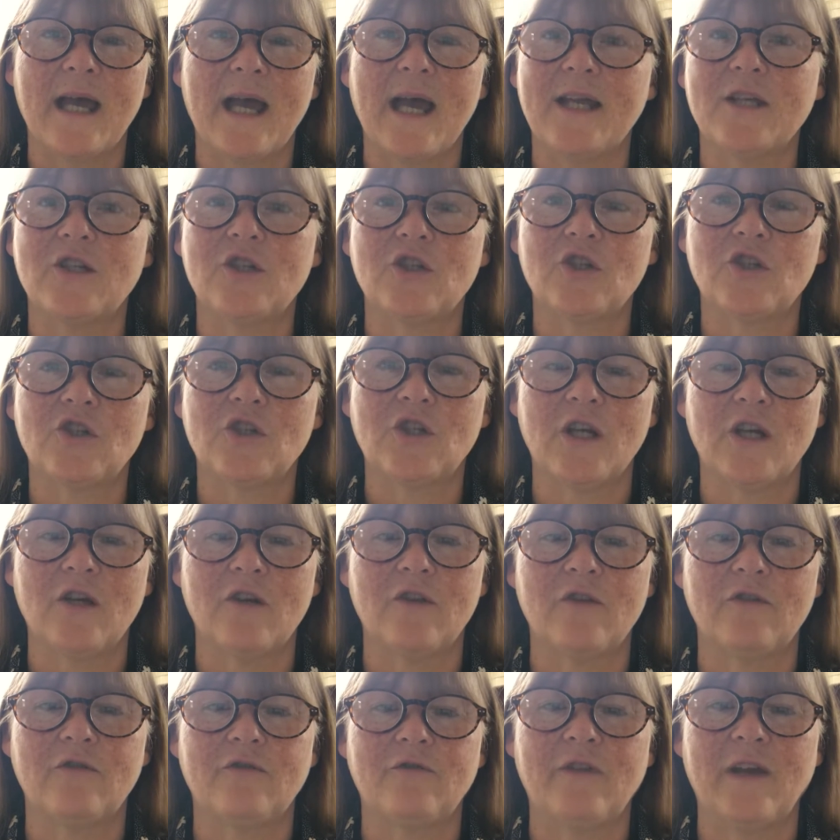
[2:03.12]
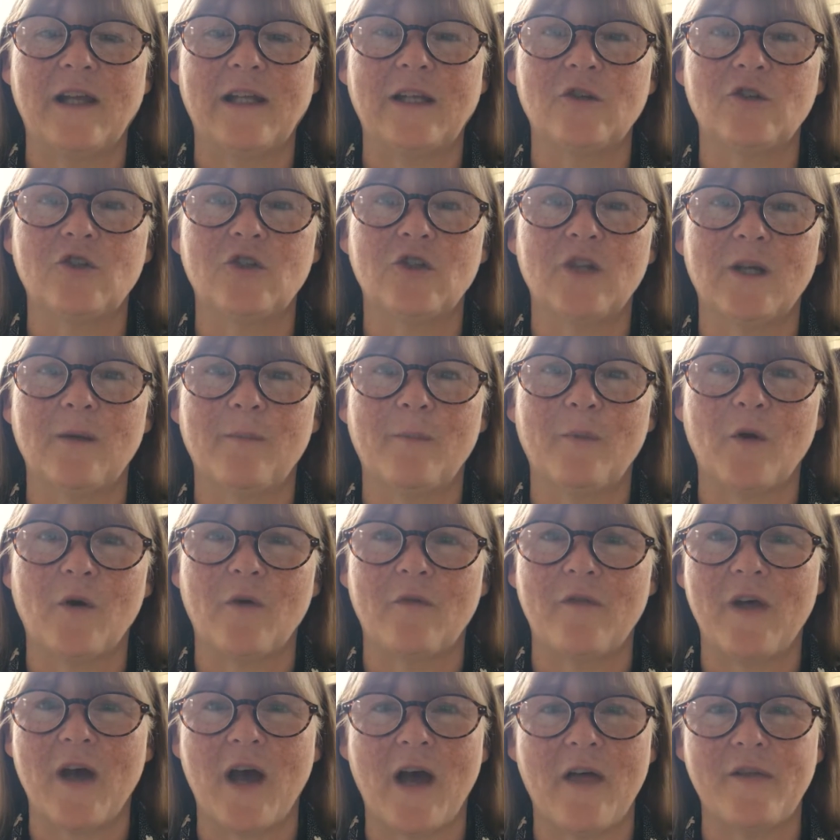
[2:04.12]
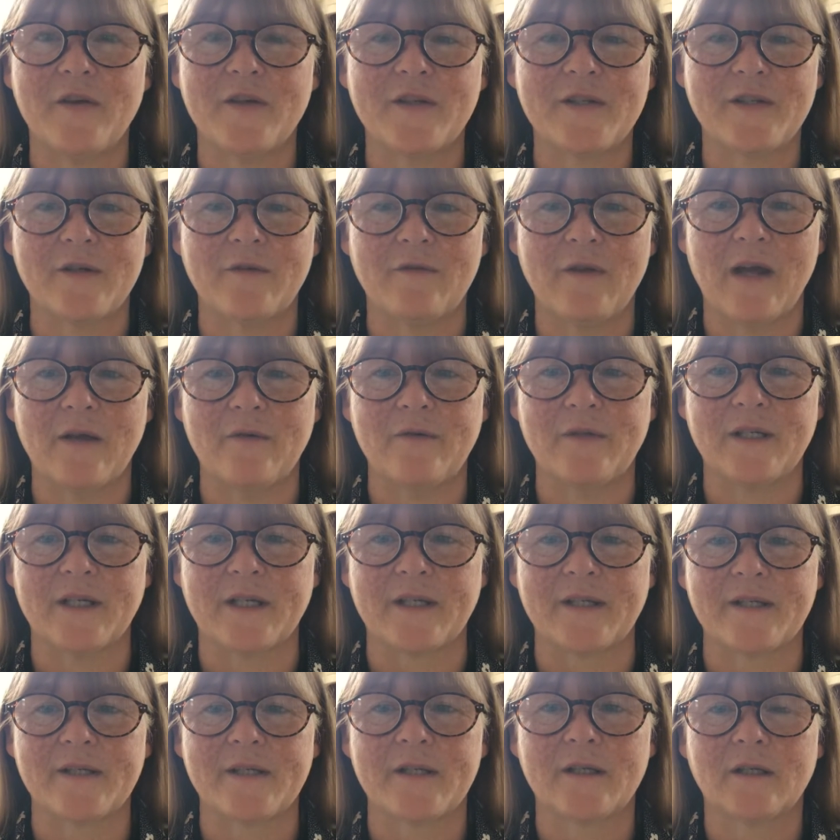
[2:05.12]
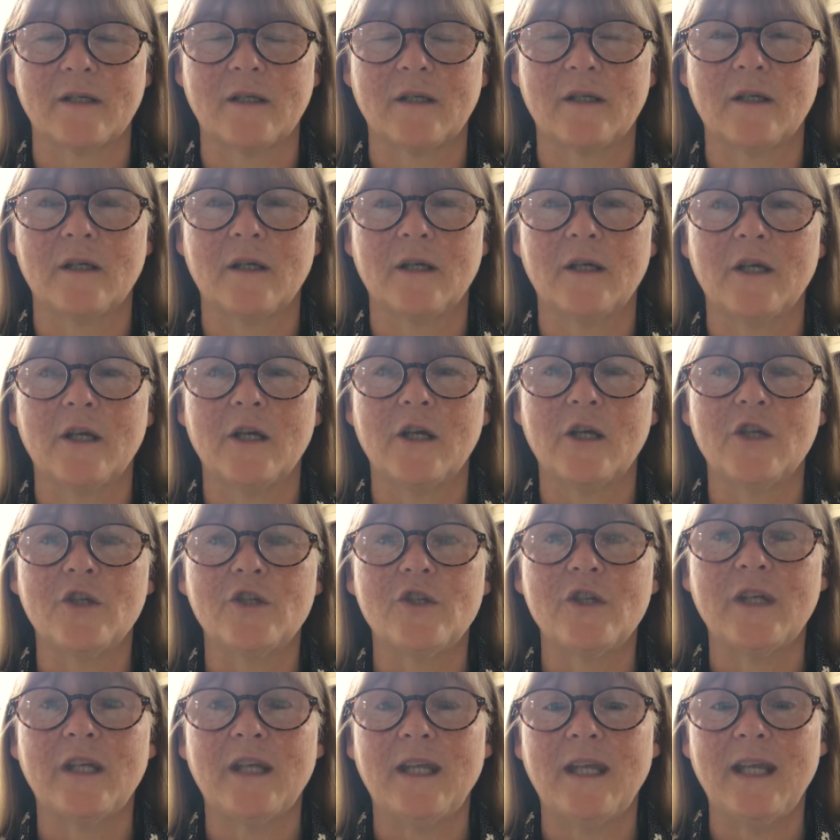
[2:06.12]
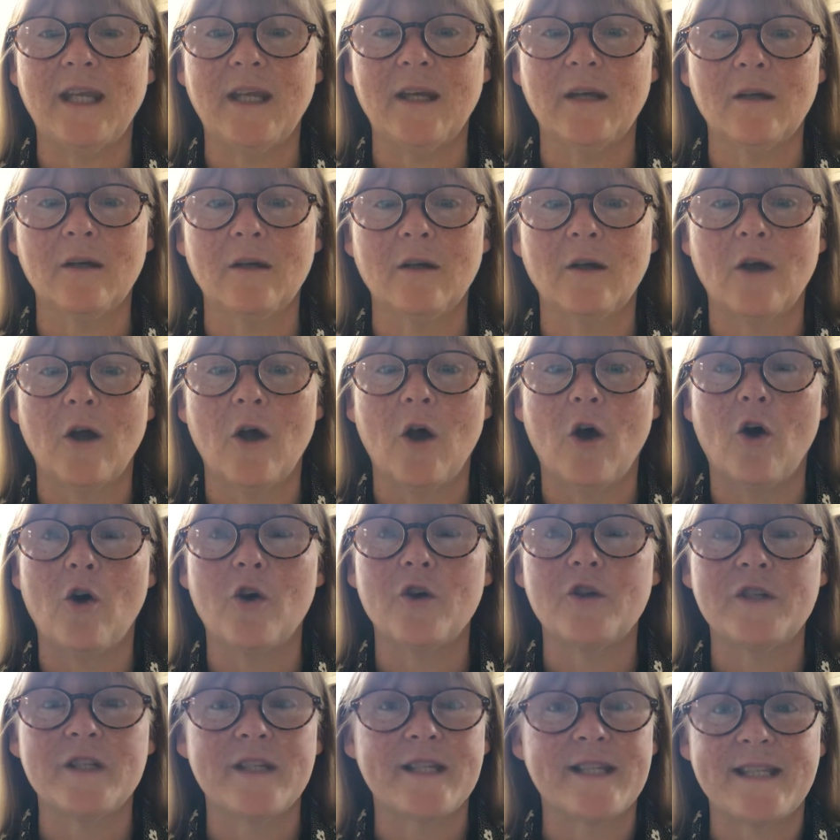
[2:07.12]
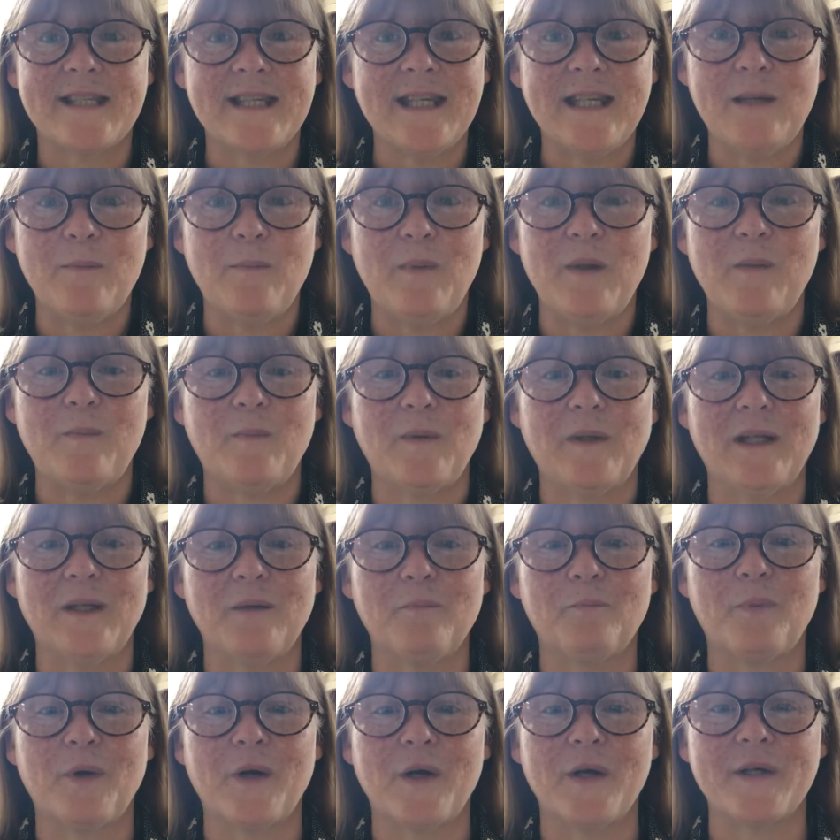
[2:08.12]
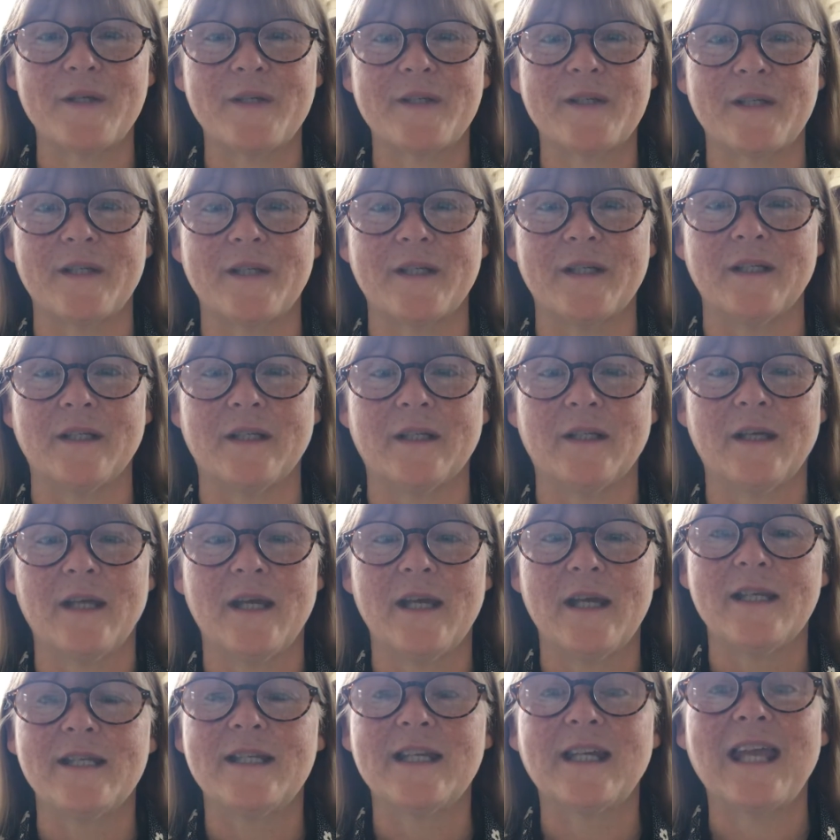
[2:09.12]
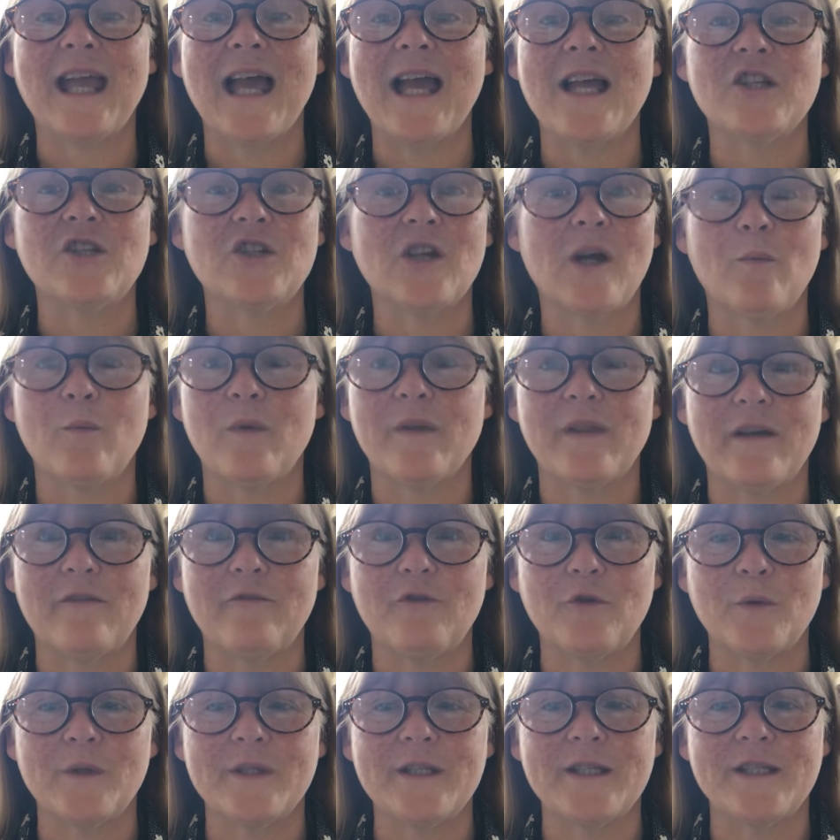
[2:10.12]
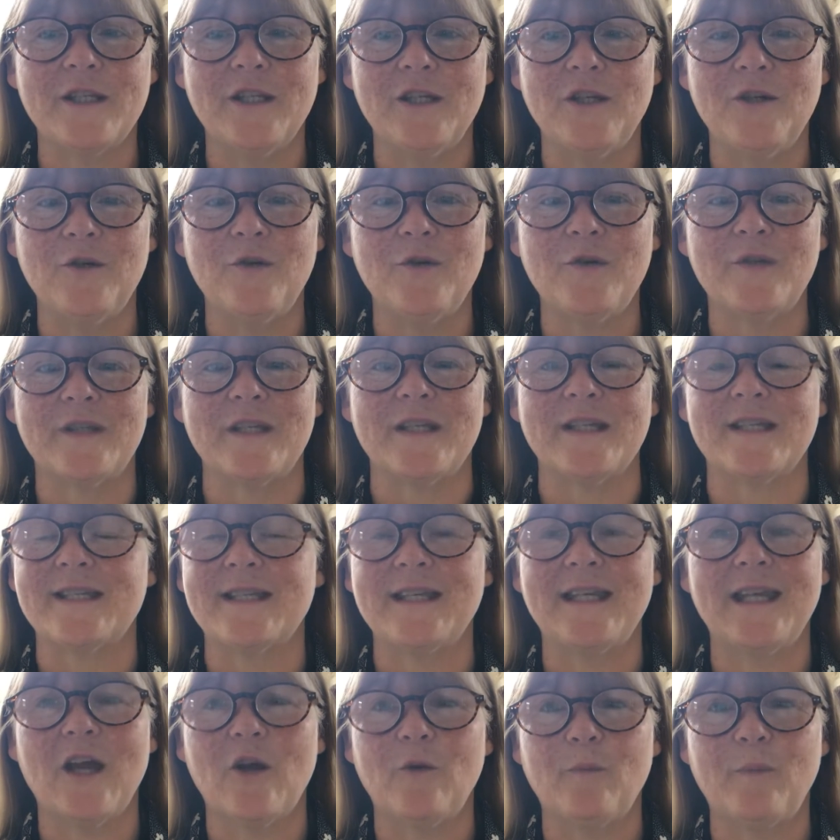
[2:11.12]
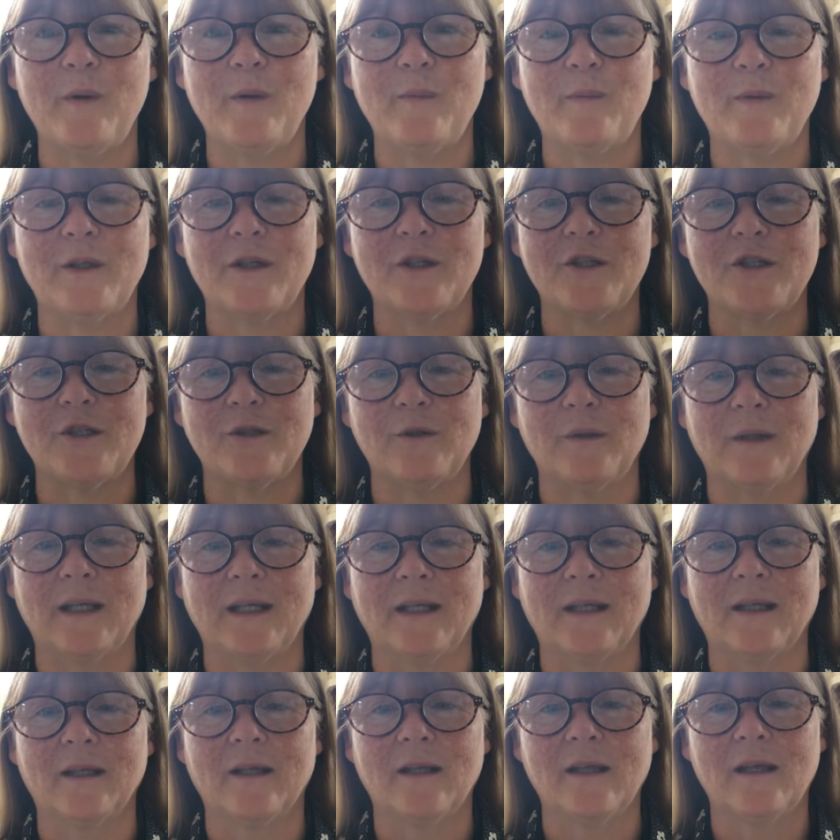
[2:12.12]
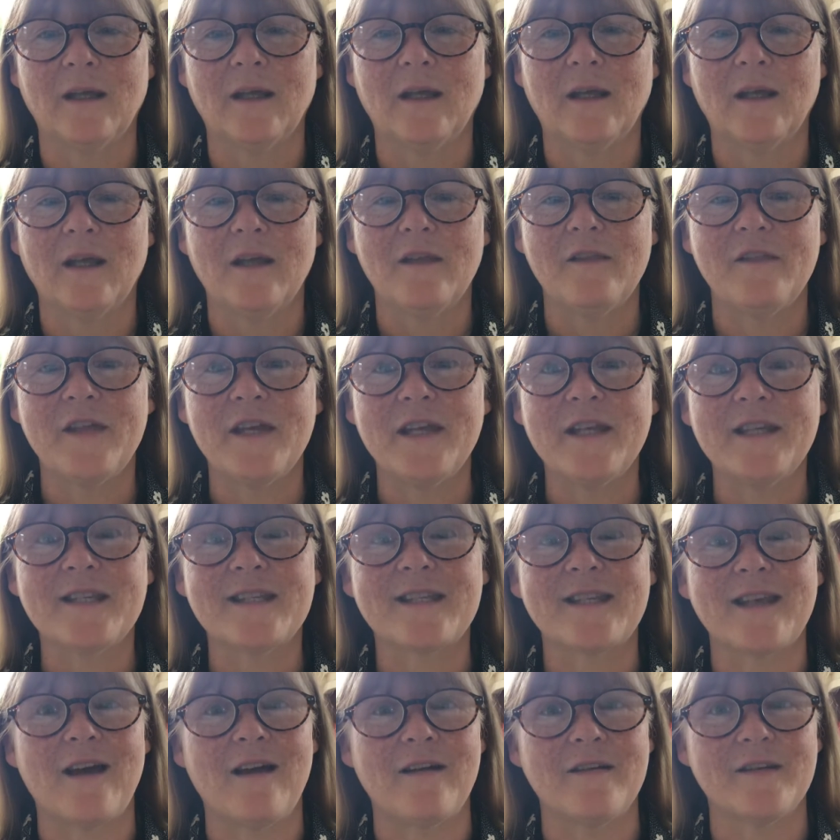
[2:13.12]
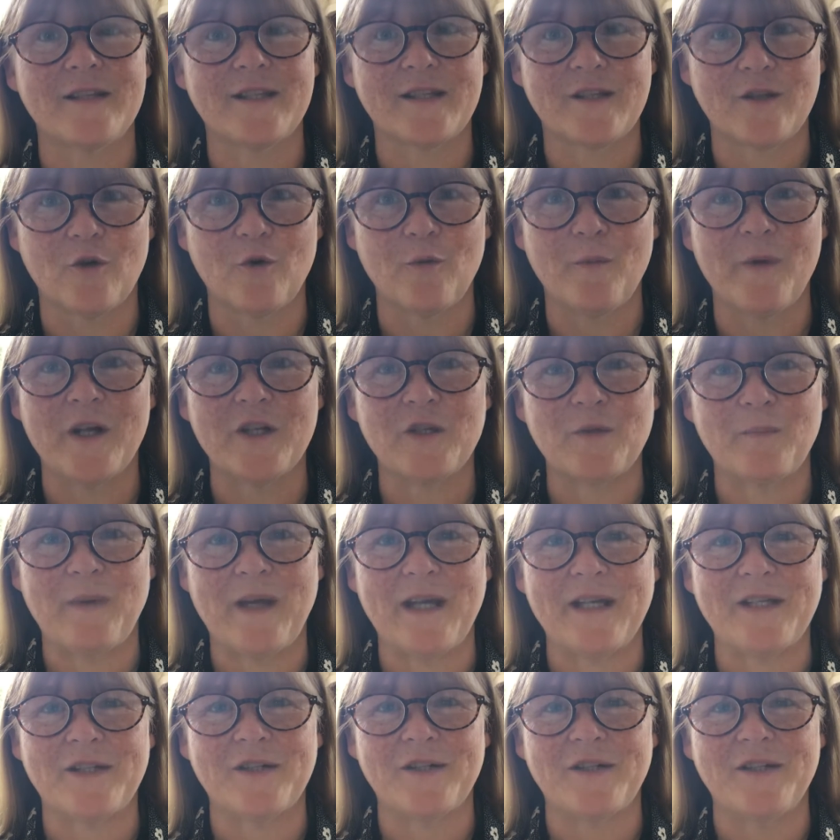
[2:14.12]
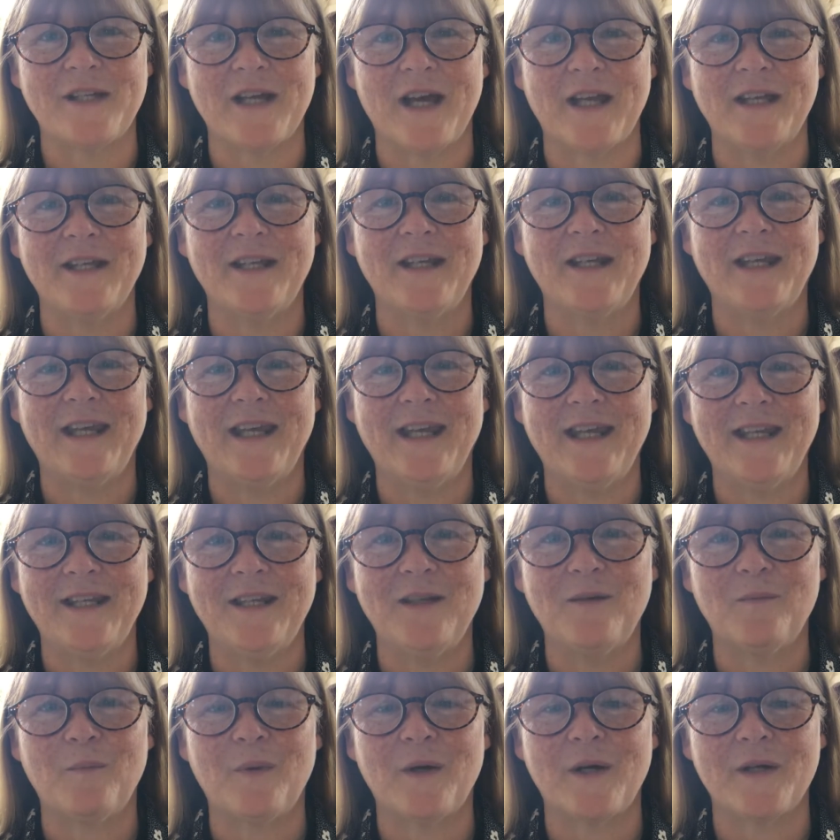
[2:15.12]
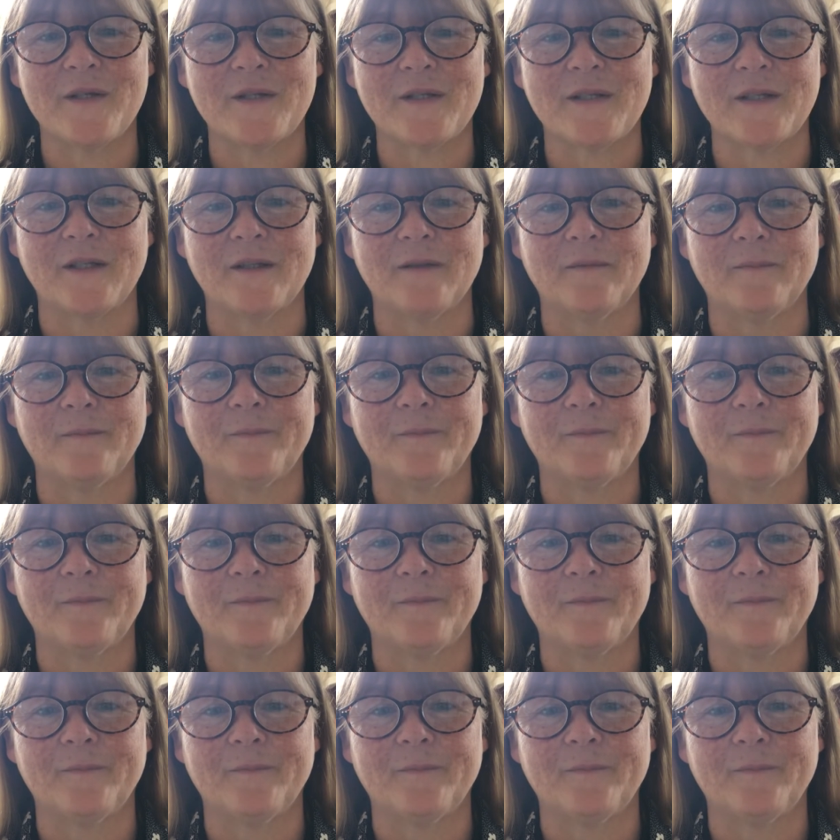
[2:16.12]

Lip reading: and to share the fellowship of the others around us, to hear or to see people in person, to catch up with everyone's news and see how people are doing, things that are so much better done in person.